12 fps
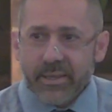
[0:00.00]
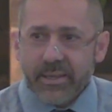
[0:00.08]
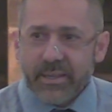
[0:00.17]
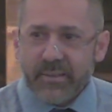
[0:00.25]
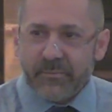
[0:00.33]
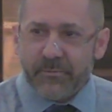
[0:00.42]

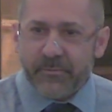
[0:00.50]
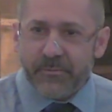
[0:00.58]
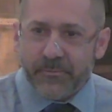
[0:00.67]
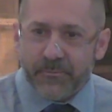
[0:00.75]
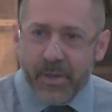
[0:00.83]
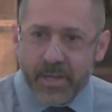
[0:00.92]
It
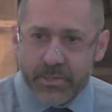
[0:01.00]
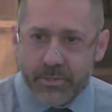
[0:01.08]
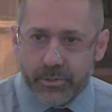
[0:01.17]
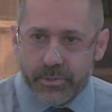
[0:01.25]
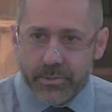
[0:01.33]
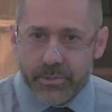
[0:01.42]

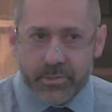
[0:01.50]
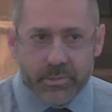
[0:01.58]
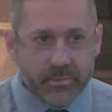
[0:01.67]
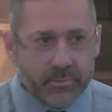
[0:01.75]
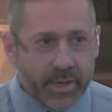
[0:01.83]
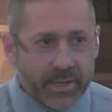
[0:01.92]
festers,
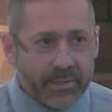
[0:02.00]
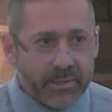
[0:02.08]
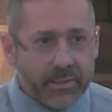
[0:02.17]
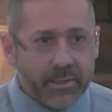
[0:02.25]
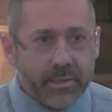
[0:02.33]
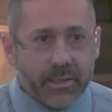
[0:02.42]
right?
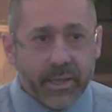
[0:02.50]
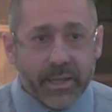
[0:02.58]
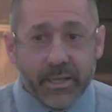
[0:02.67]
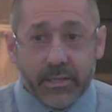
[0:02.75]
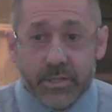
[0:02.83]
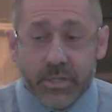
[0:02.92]
And
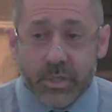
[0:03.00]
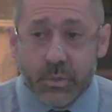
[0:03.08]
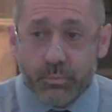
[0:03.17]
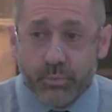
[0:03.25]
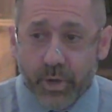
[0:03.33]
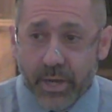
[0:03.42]
it
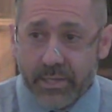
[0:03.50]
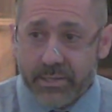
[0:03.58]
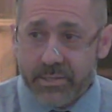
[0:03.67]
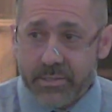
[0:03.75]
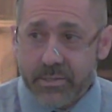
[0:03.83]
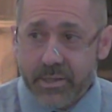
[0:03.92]

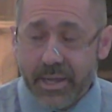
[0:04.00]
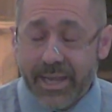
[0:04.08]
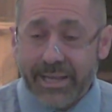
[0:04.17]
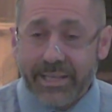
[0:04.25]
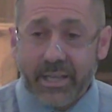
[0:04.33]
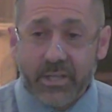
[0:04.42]
spreads and
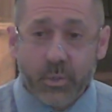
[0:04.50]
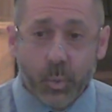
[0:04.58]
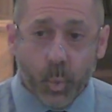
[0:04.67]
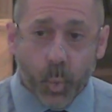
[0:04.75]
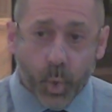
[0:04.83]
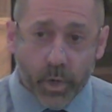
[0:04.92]
it gets
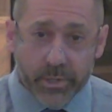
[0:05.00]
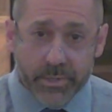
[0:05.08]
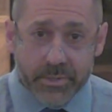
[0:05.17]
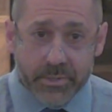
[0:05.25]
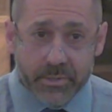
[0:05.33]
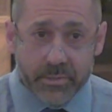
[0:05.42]

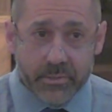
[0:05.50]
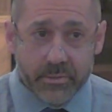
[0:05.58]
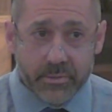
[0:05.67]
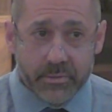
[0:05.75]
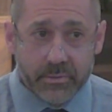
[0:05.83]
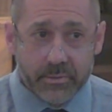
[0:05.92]
worse
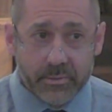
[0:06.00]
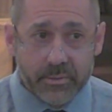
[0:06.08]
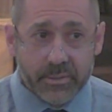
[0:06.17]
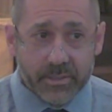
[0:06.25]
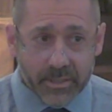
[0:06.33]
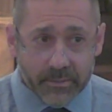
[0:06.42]

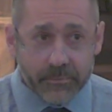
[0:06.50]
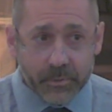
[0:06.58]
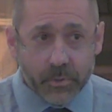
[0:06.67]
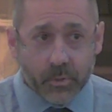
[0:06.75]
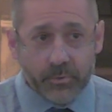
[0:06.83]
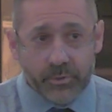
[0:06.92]
if you
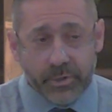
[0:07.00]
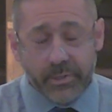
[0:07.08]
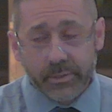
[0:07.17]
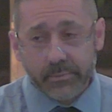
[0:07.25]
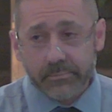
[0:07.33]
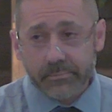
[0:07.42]
don't treat it.